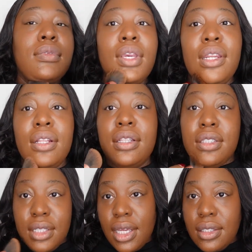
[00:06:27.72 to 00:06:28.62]
And it looks
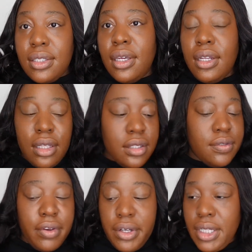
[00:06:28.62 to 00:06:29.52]
like skin, it looks
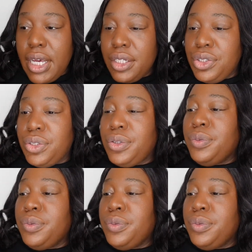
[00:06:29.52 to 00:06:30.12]
very natural.